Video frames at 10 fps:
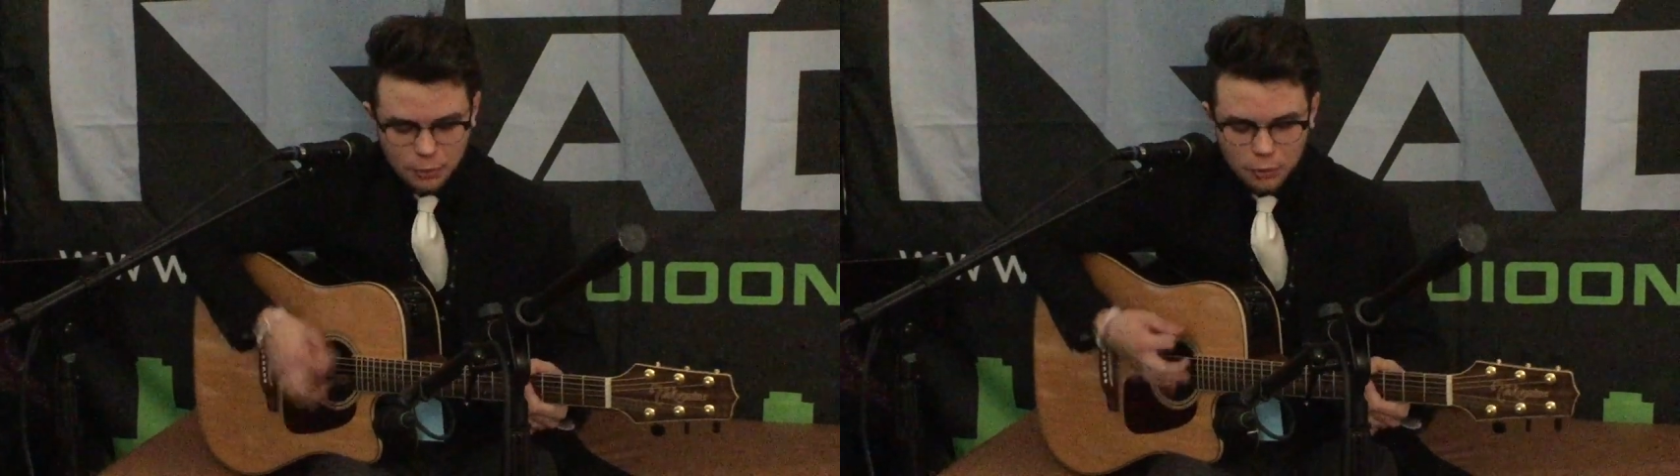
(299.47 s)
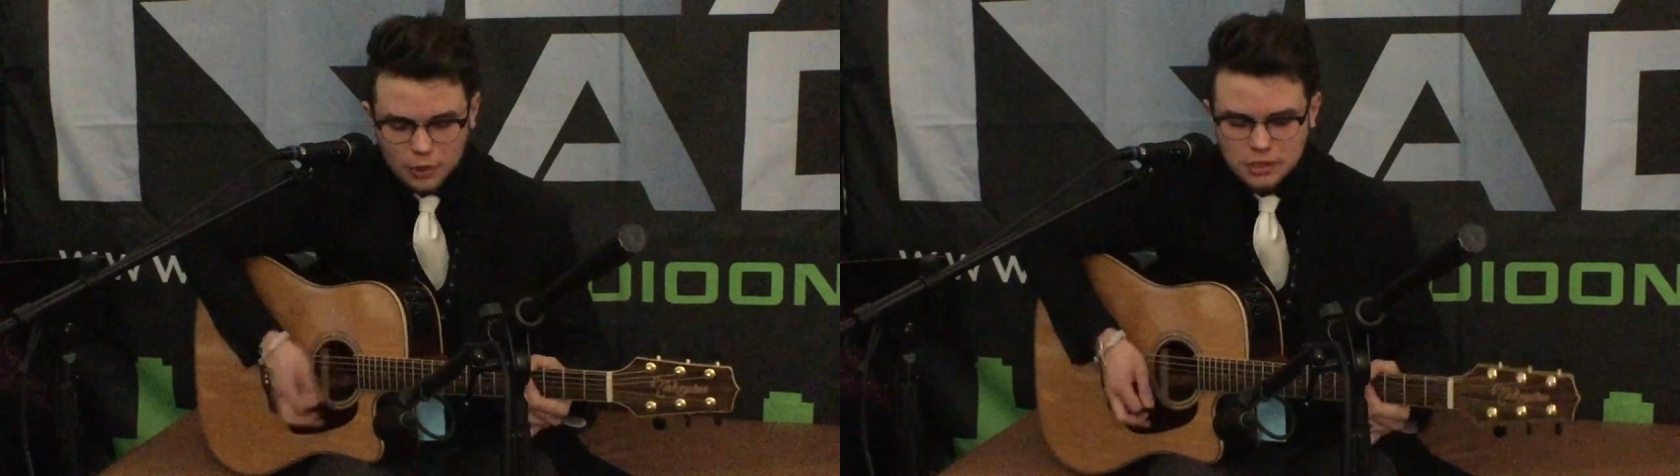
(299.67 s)

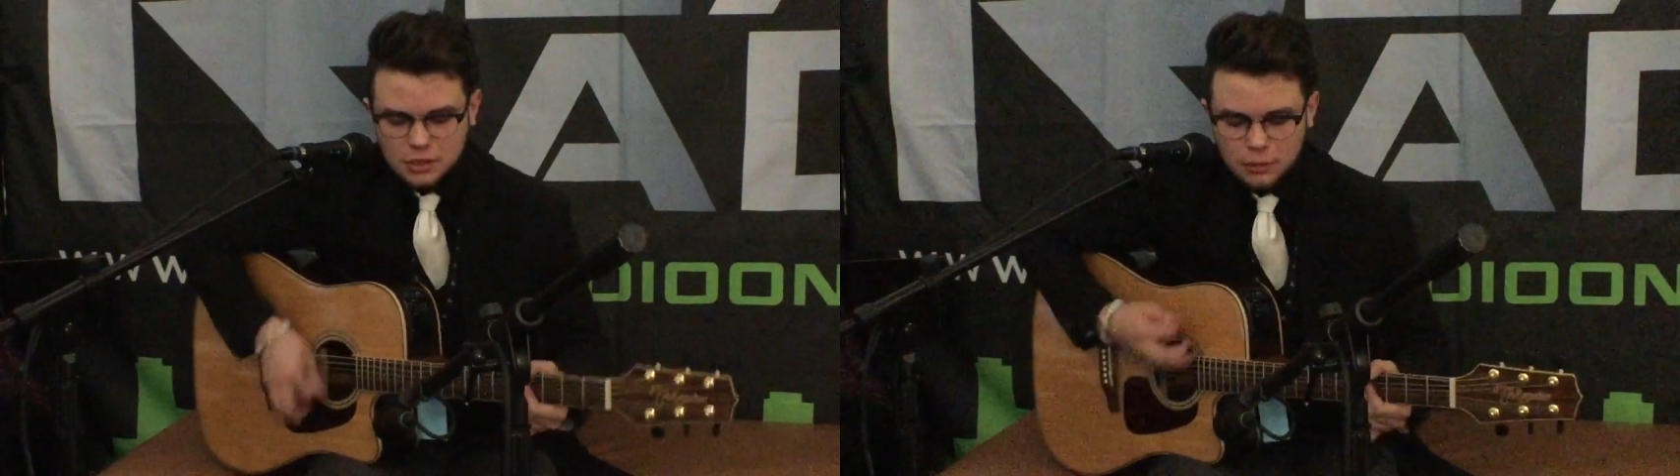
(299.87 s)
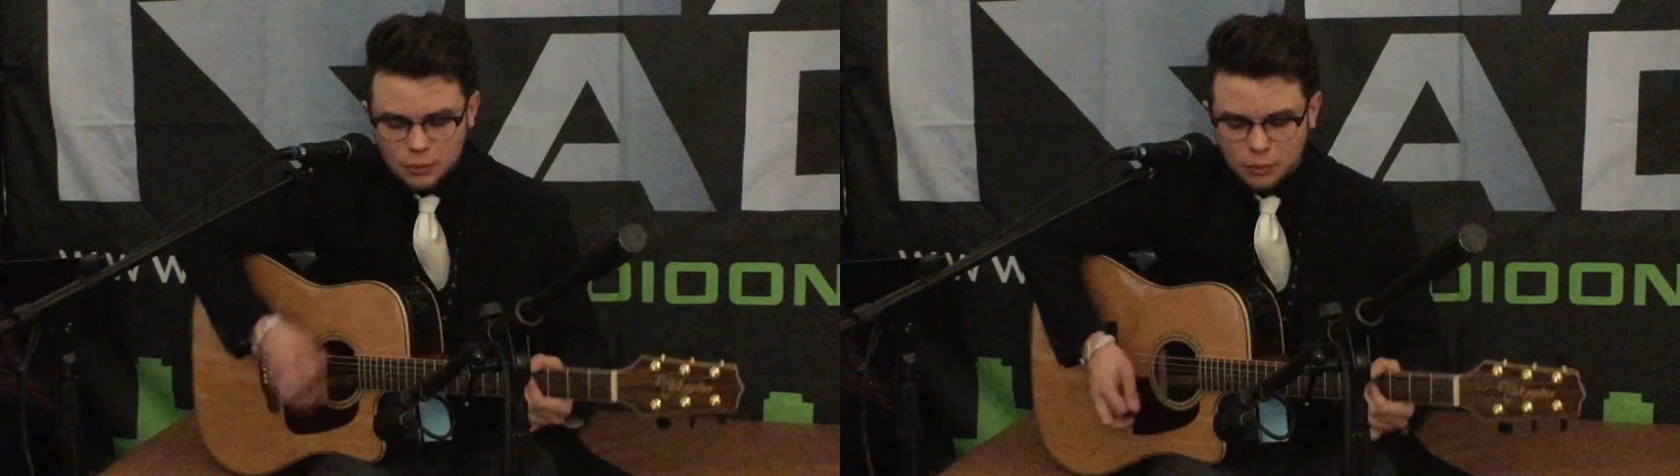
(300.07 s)
would
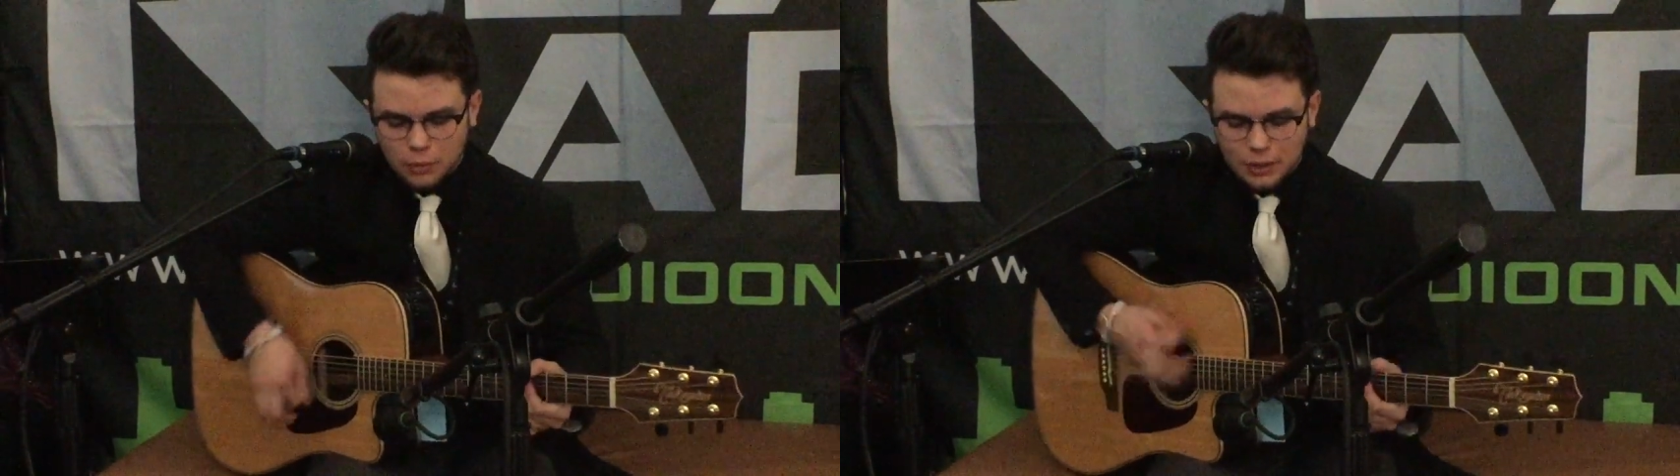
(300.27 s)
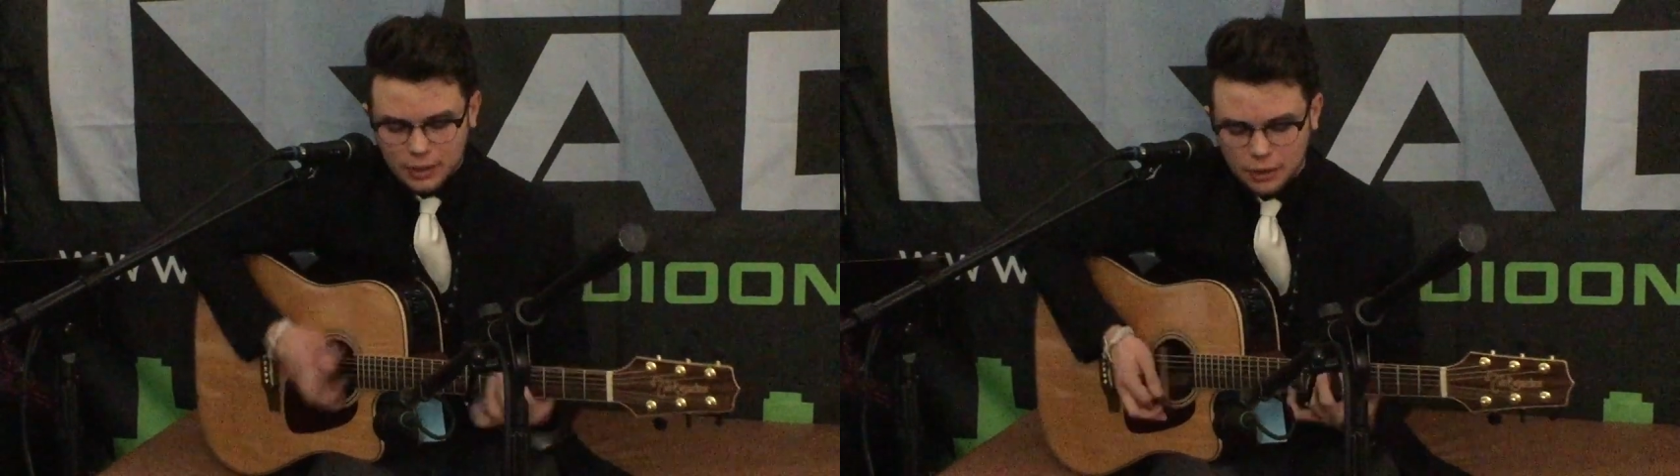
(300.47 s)
you
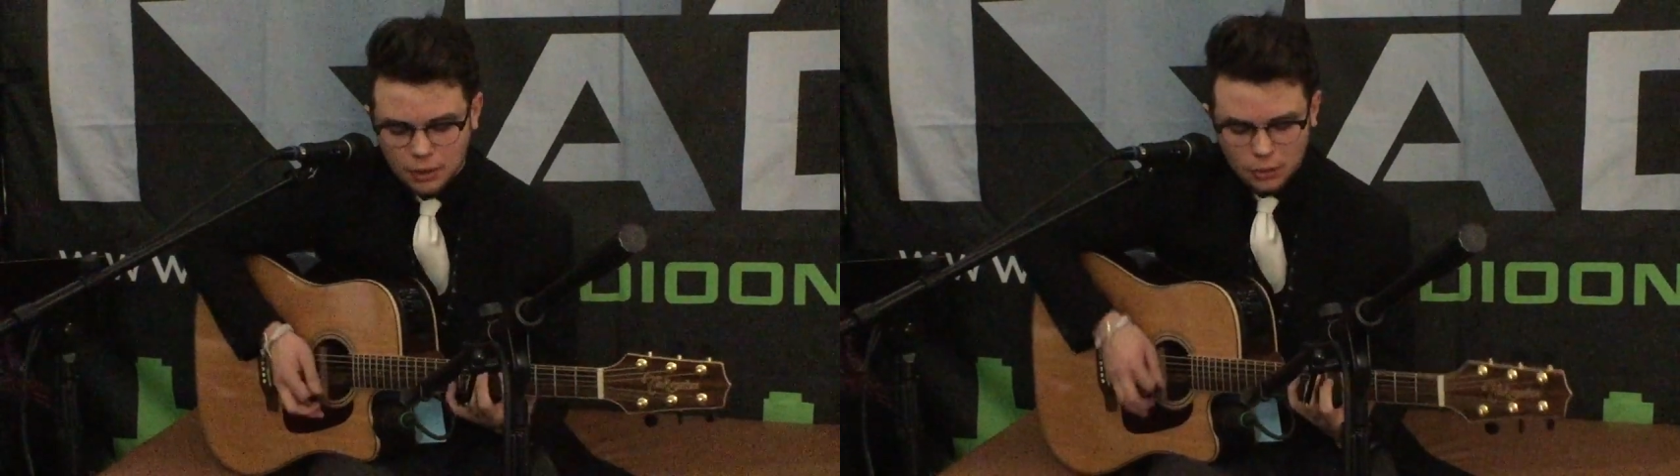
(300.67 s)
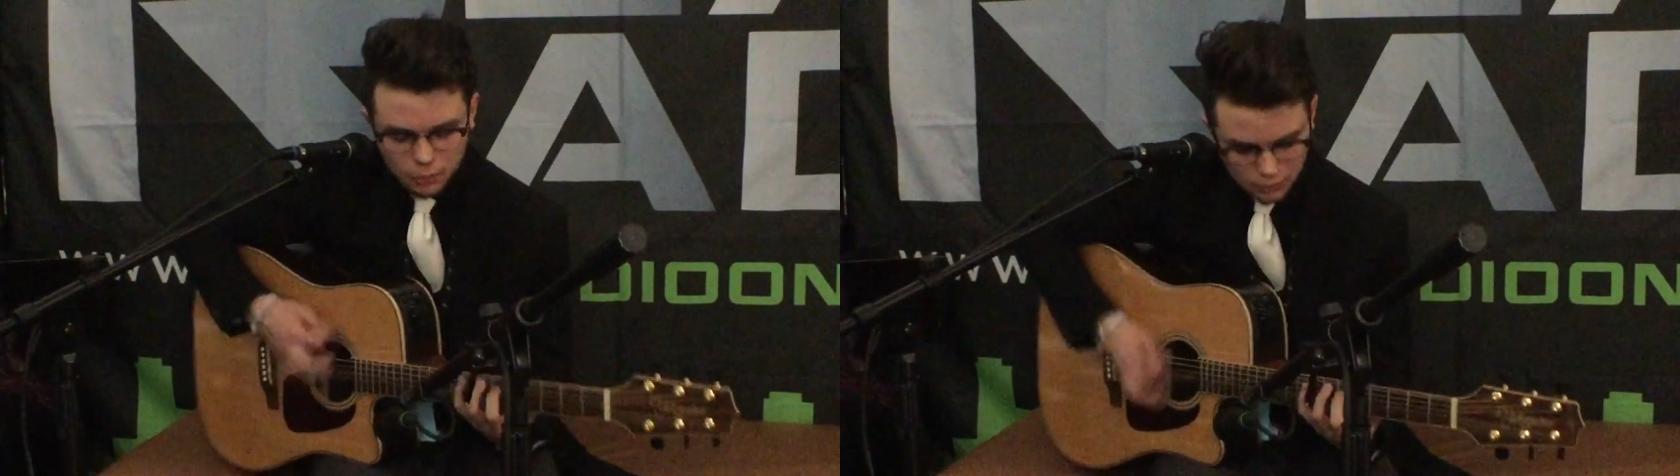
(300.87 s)
wanna
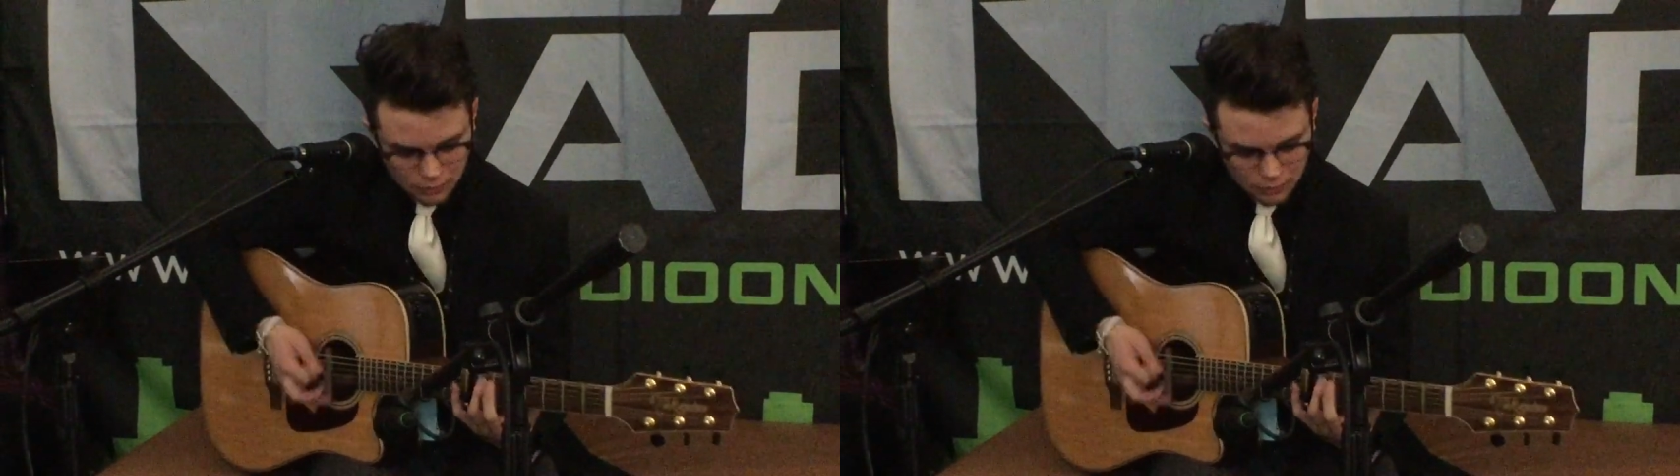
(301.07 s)
go?